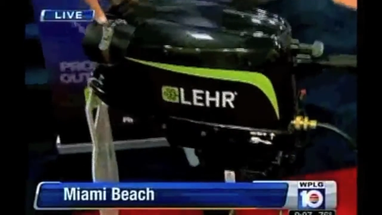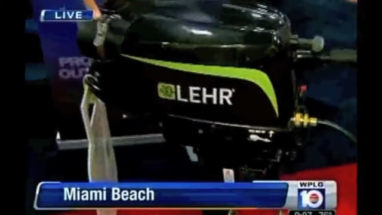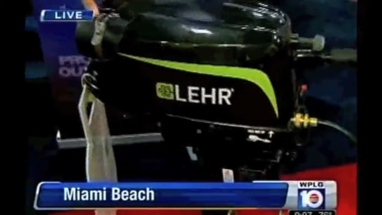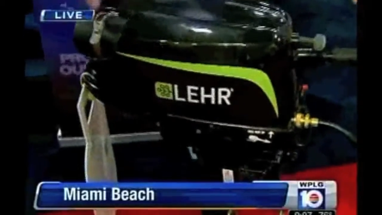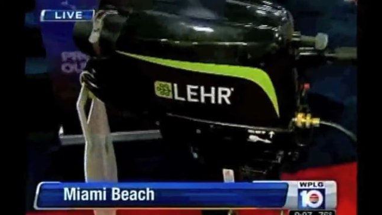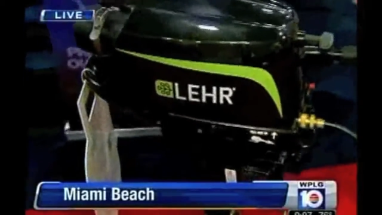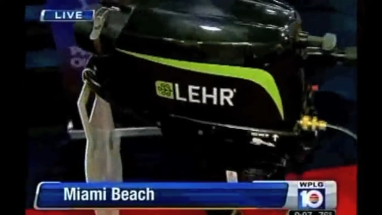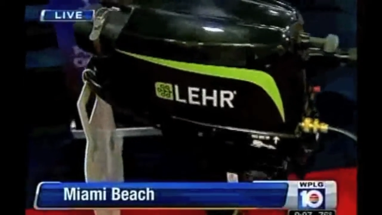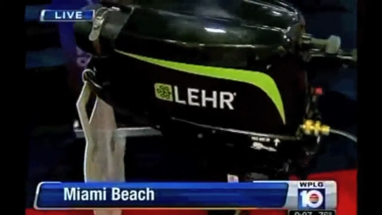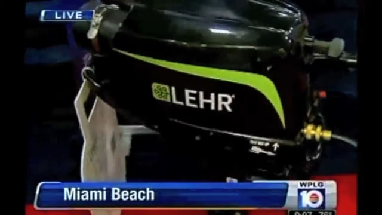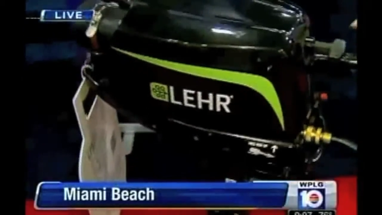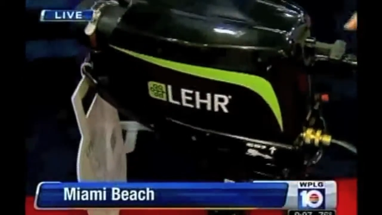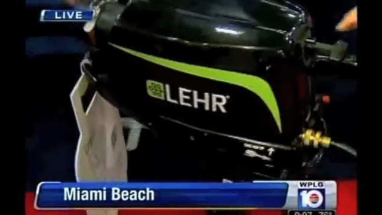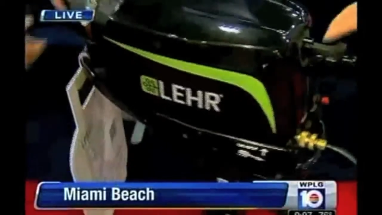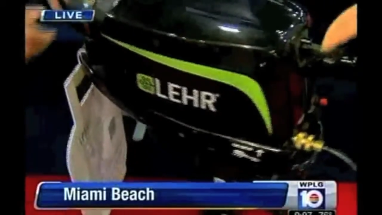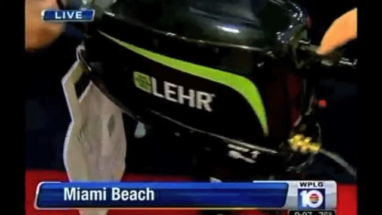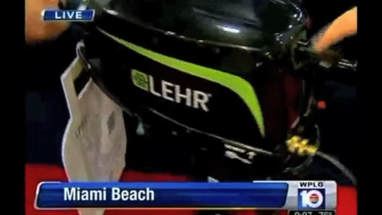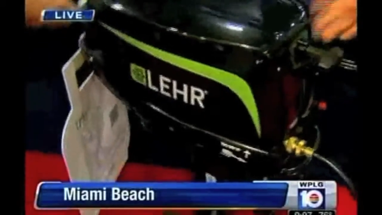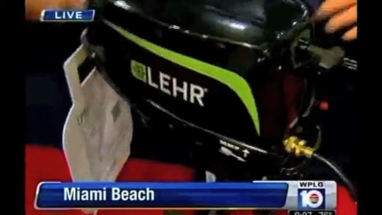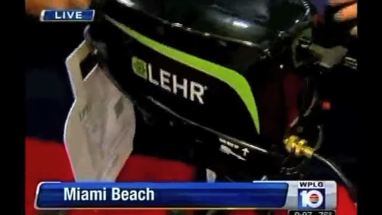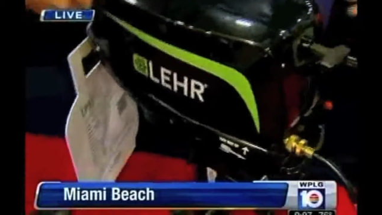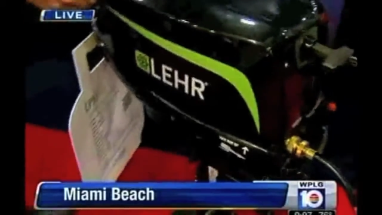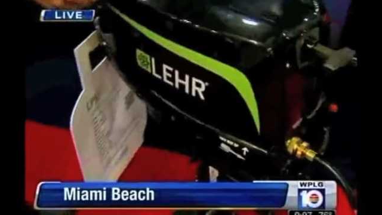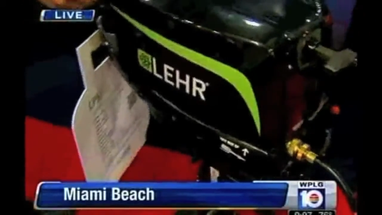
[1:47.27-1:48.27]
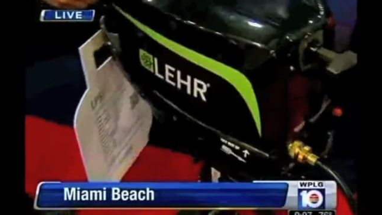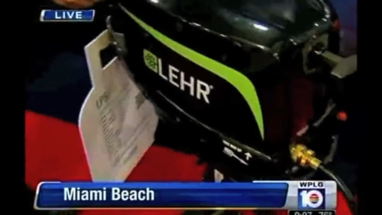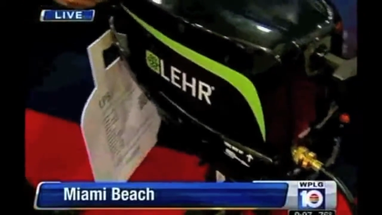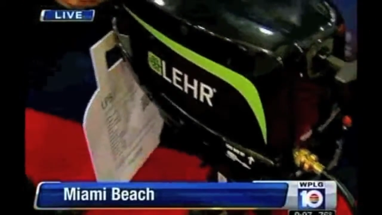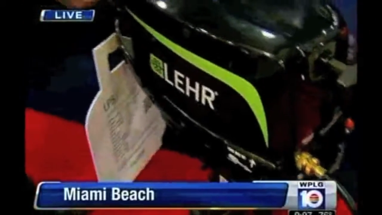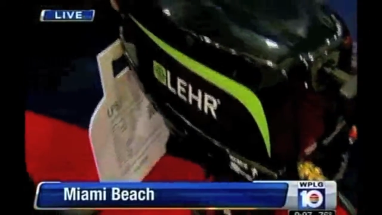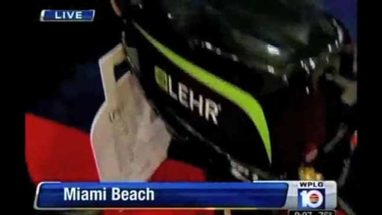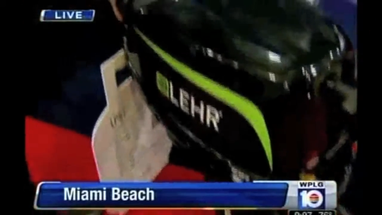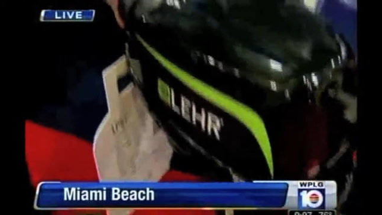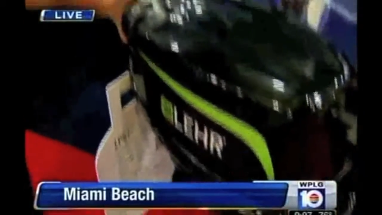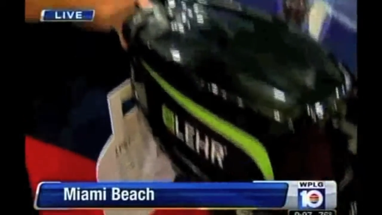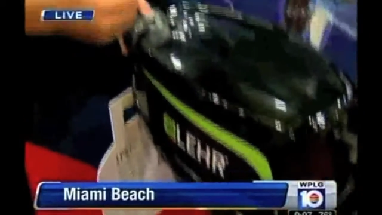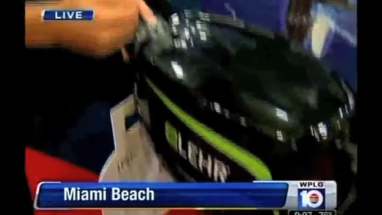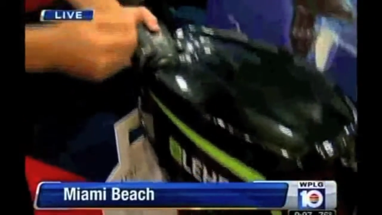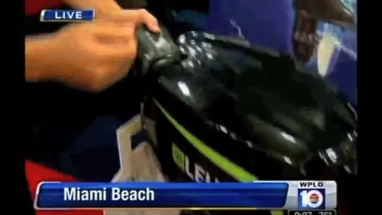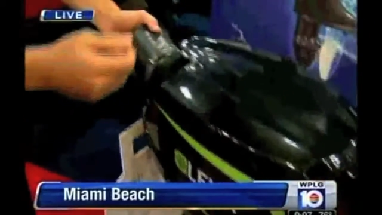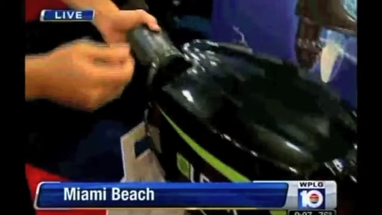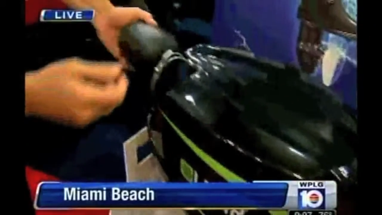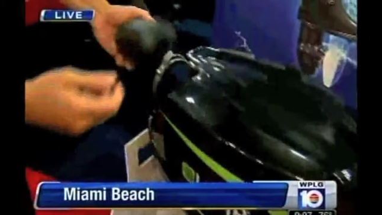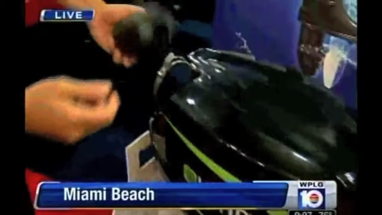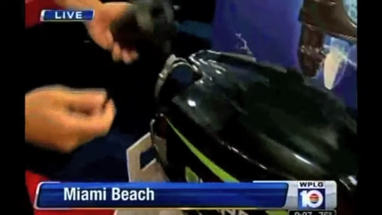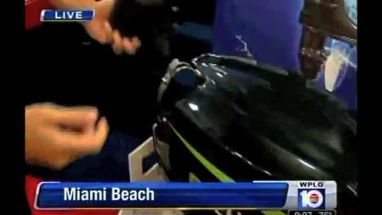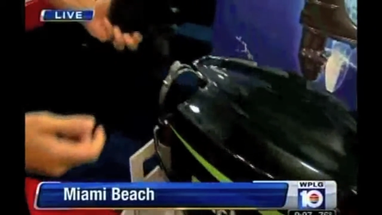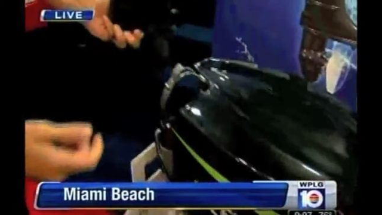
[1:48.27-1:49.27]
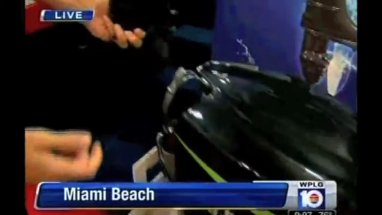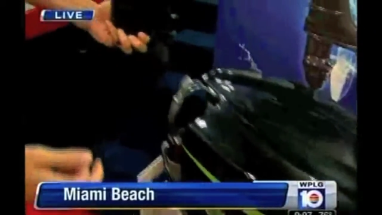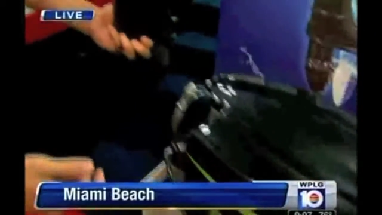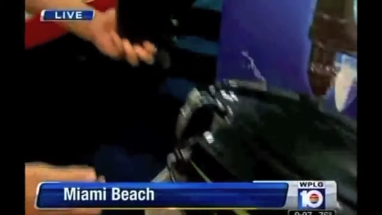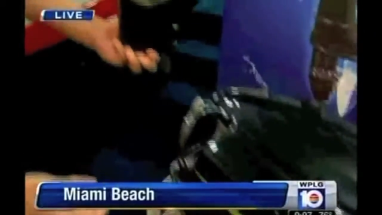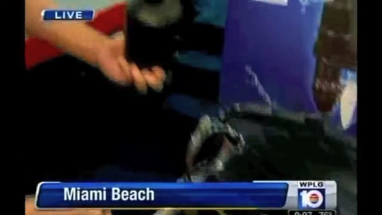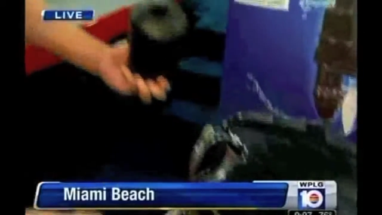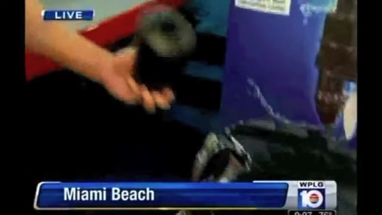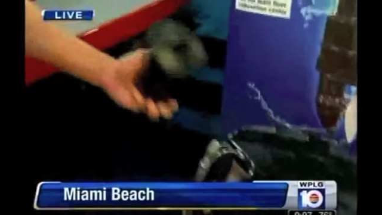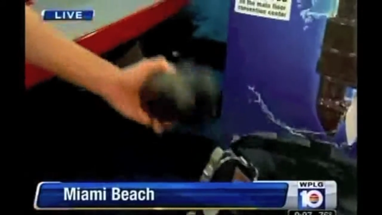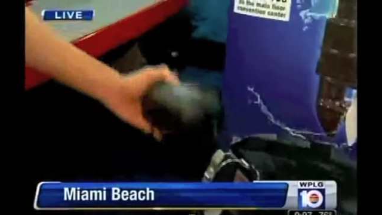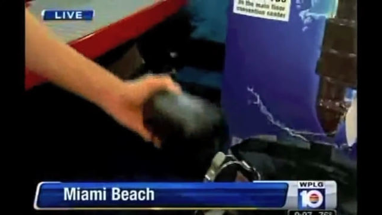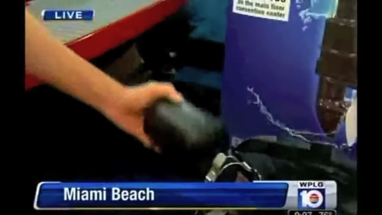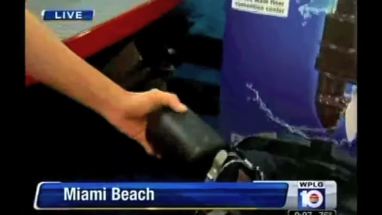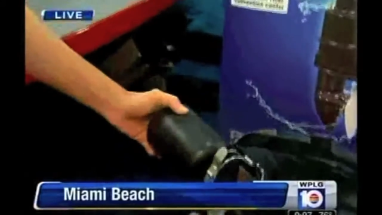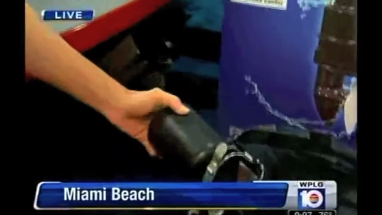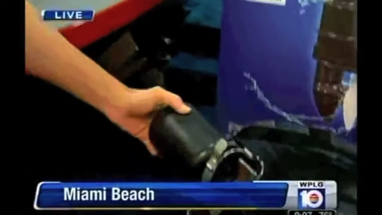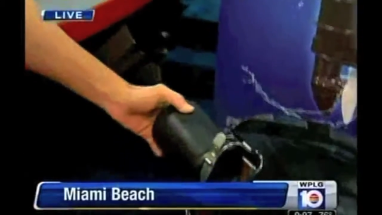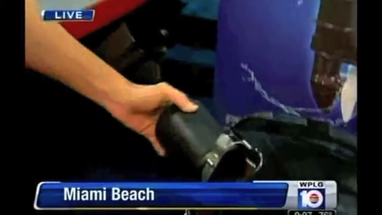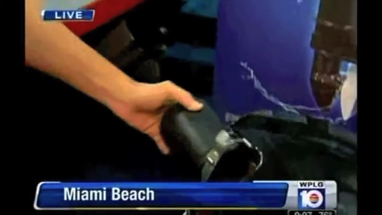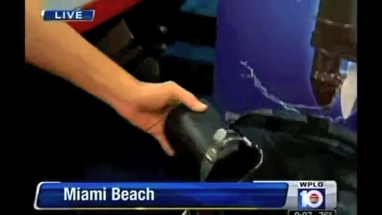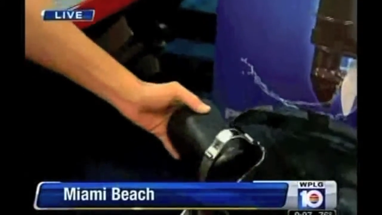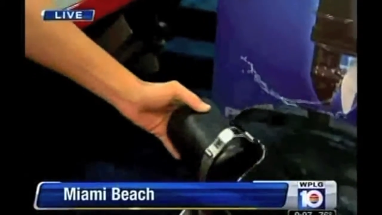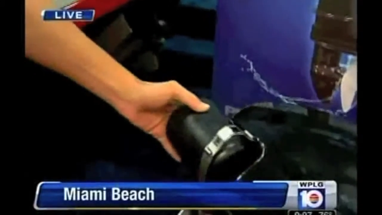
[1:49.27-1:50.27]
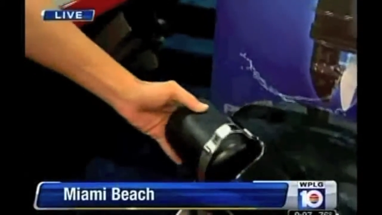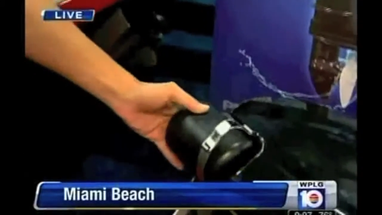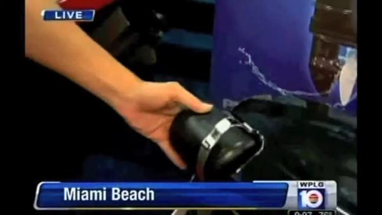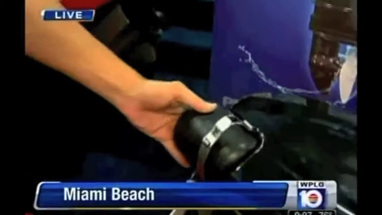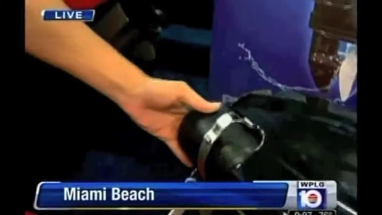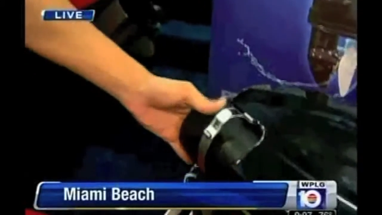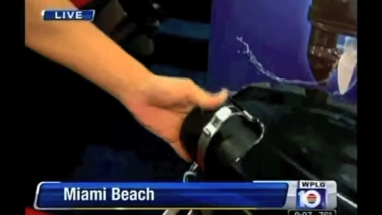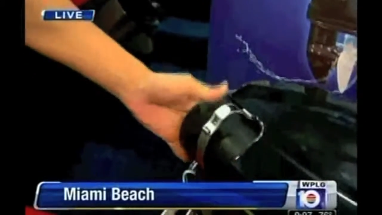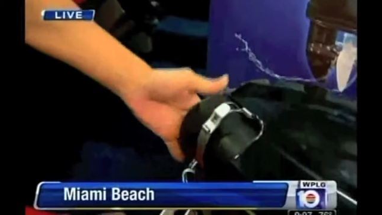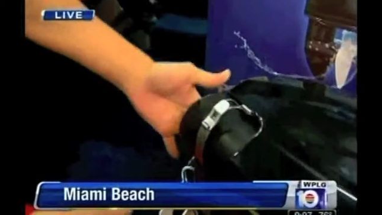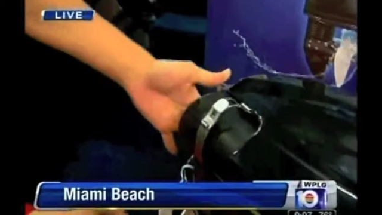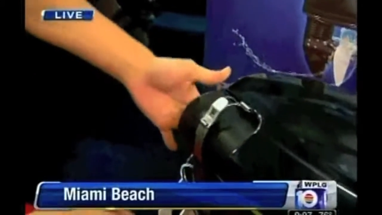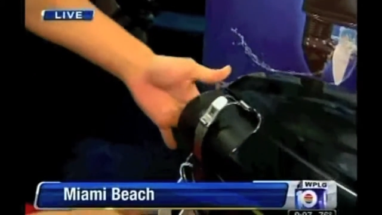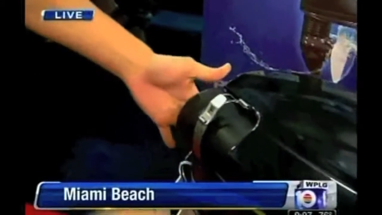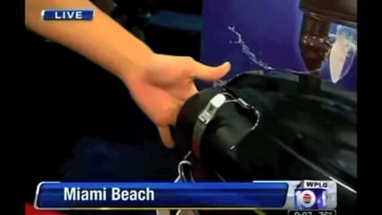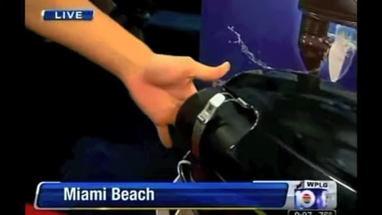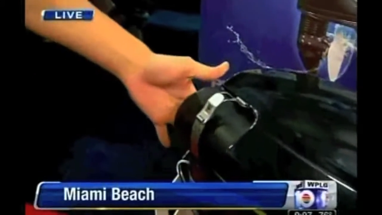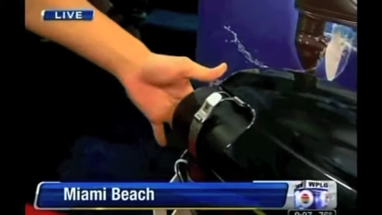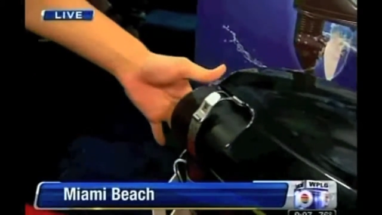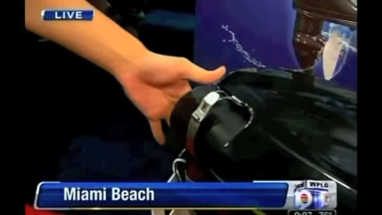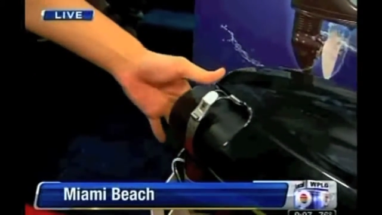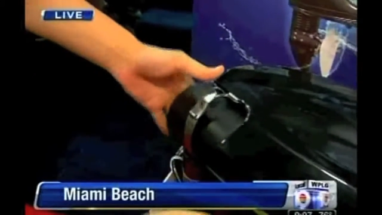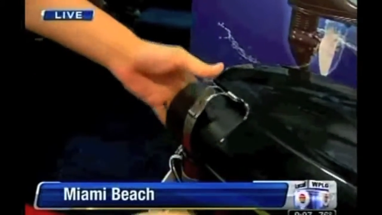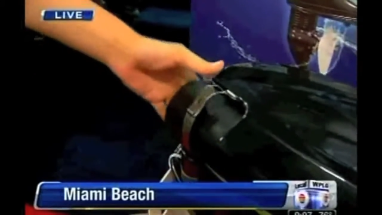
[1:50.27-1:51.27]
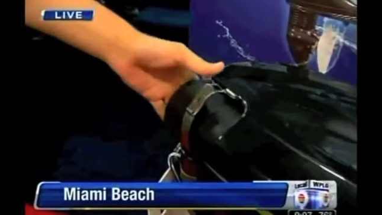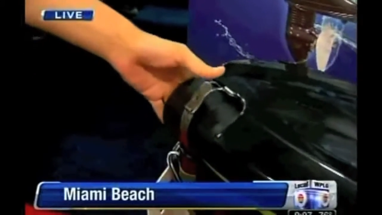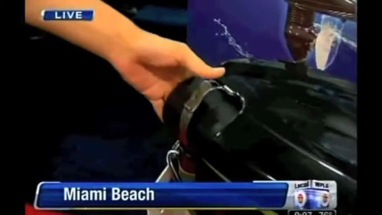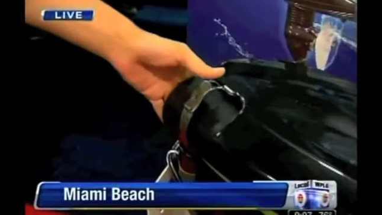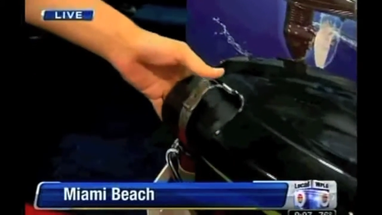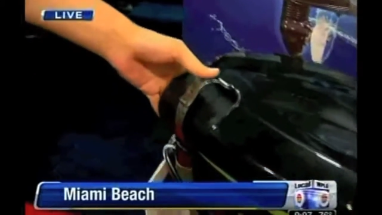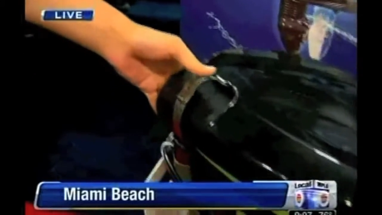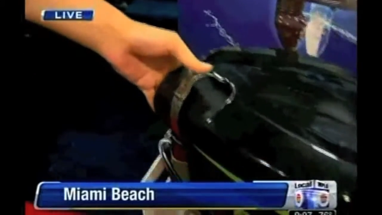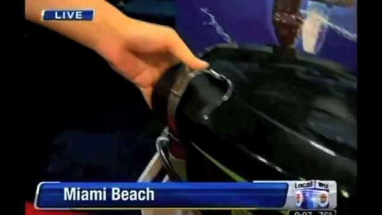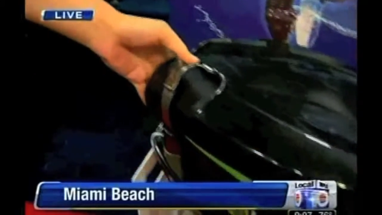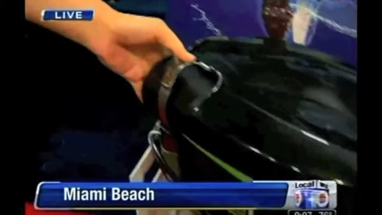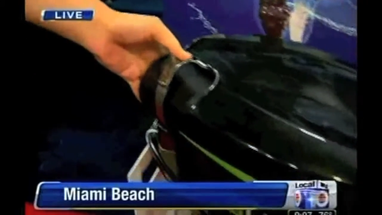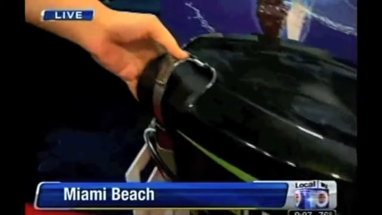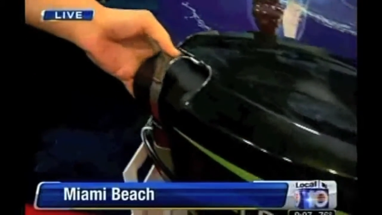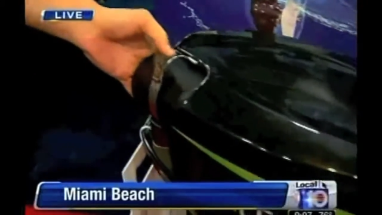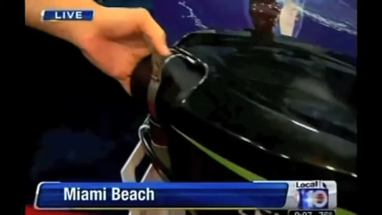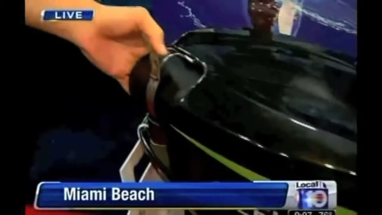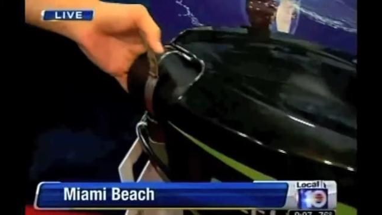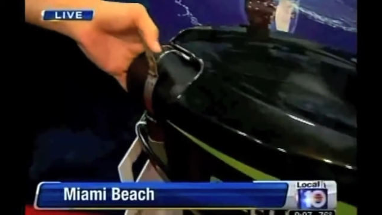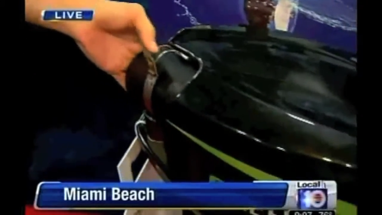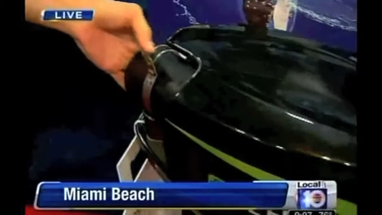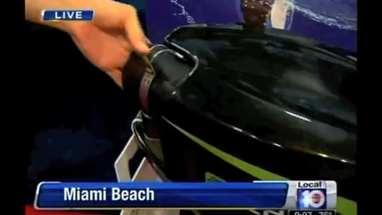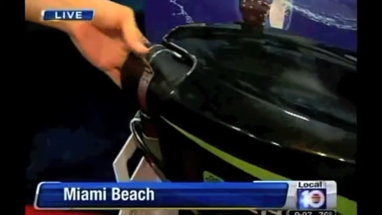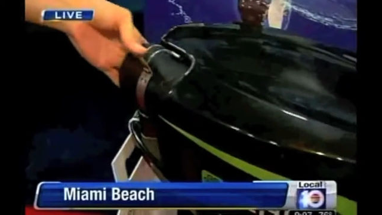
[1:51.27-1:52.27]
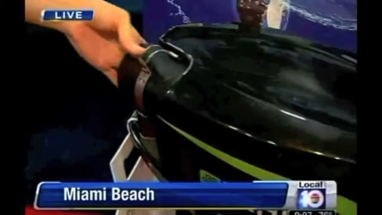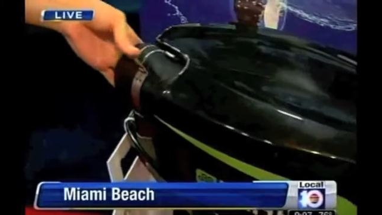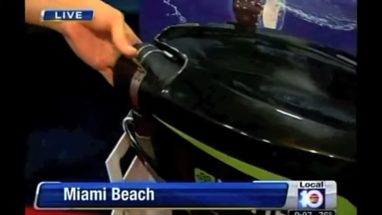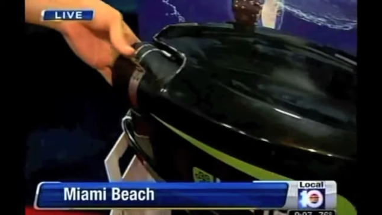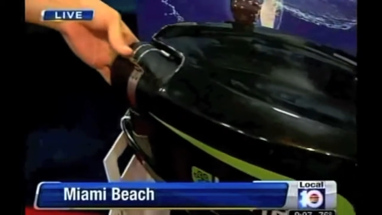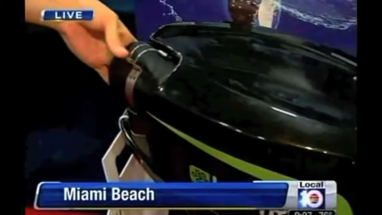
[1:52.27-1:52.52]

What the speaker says: (no speaker visible)